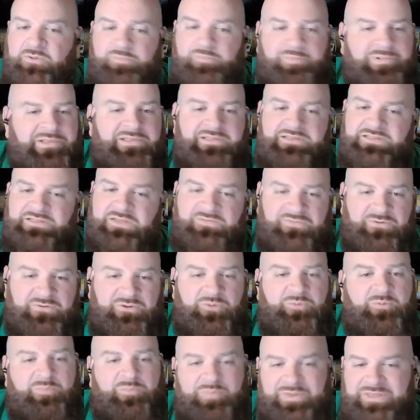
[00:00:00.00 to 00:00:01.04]
completely different
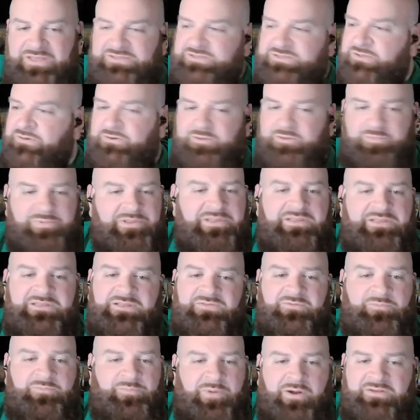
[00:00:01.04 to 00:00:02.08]
human beings and they're completely
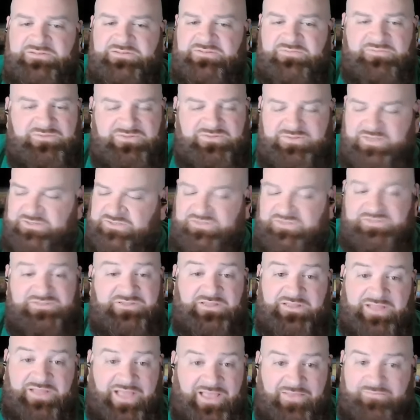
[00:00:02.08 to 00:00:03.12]
different parts of sections
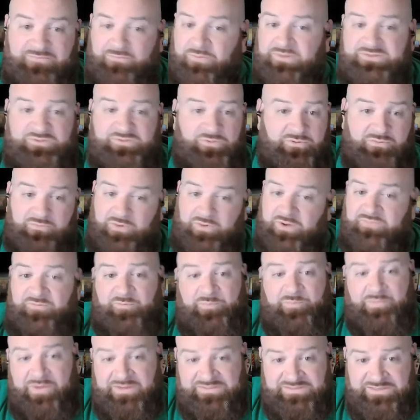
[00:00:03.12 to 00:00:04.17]
of life. One's running
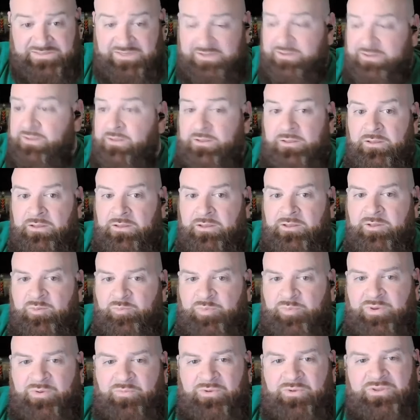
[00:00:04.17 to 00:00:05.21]
for president.
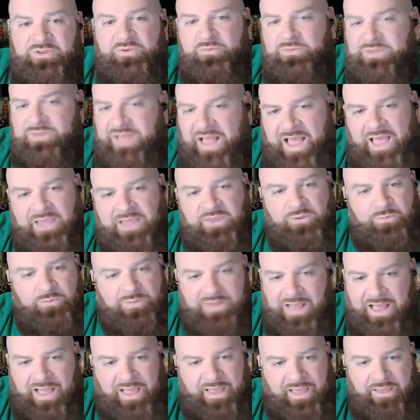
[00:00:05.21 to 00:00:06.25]
But when you lie, you
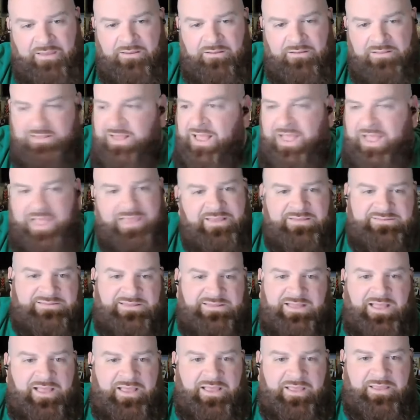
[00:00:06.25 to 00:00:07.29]
lie. Lying
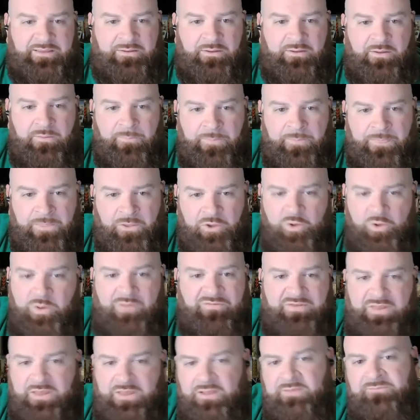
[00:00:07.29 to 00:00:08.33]
is lying. You
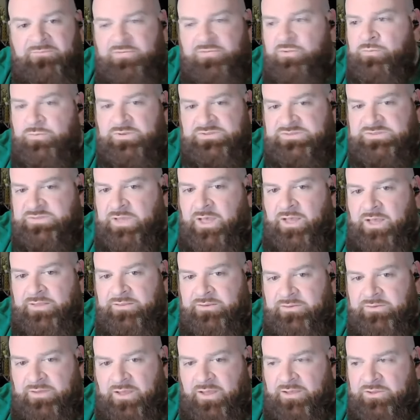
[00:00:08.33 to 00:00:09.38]
have an influence on
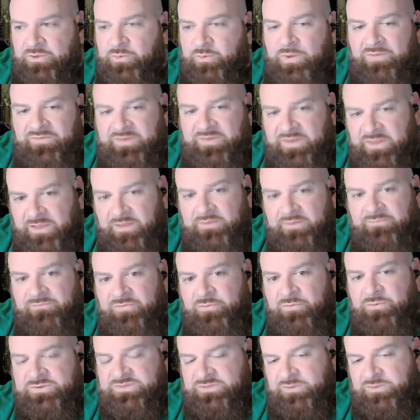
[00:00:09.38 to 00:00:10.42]

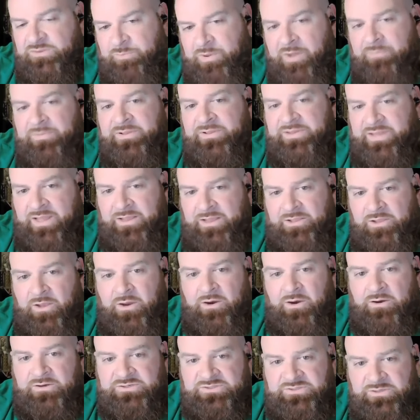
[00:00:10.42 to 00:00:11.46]
the public at
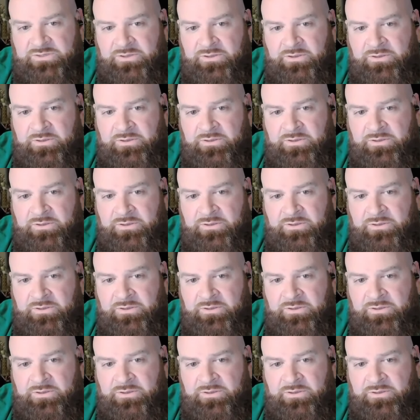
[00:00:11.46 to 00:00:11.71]
large.